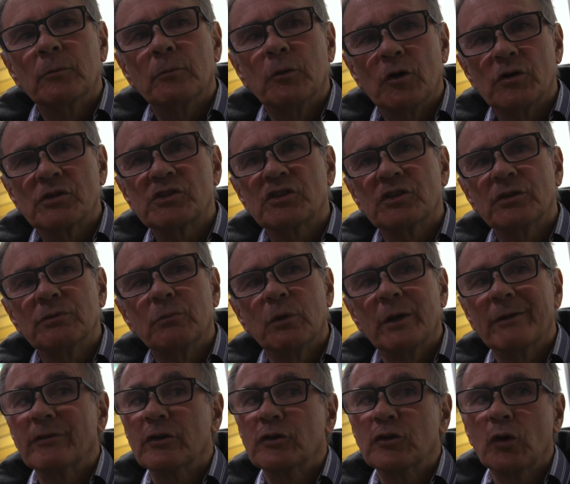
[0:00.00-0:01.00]
person,
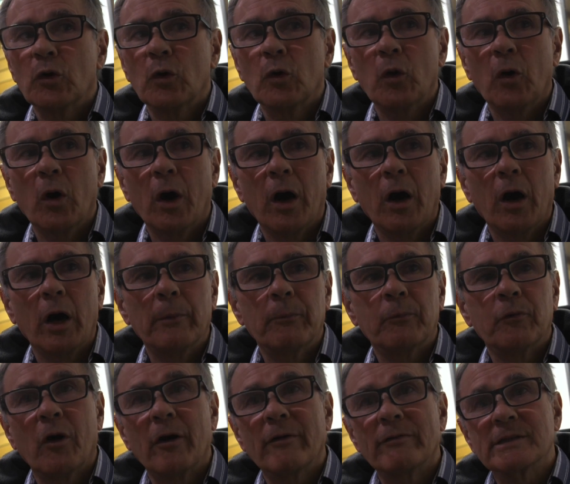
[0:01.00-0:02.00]
whether you're a
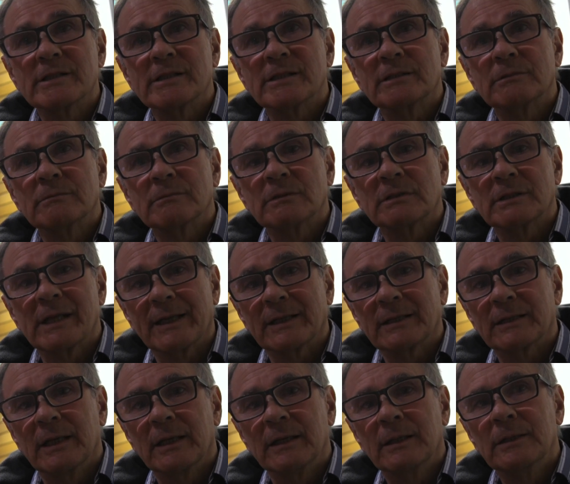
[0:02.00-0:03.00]
private
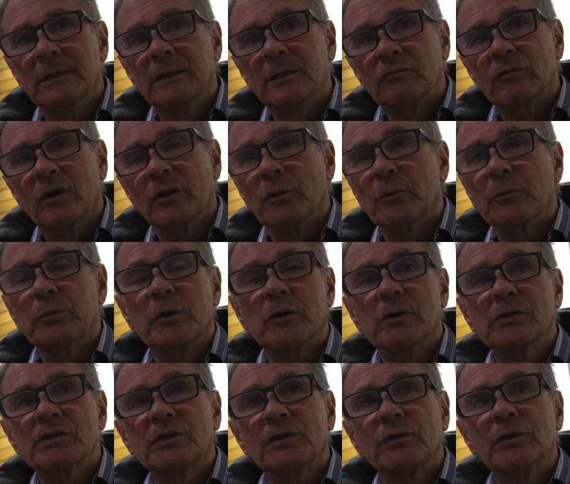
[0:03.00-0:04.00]
sector rental
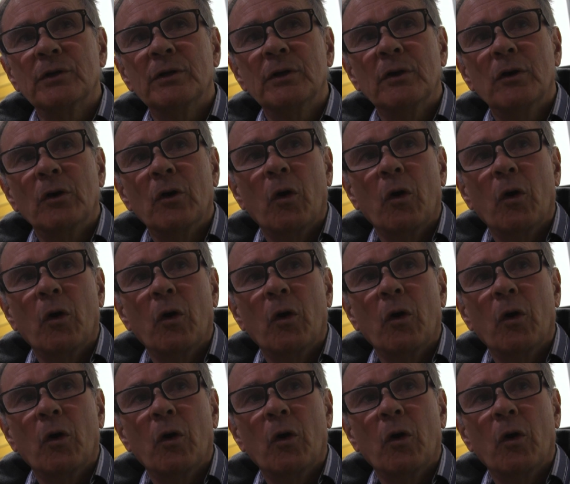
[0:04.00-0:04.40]
person,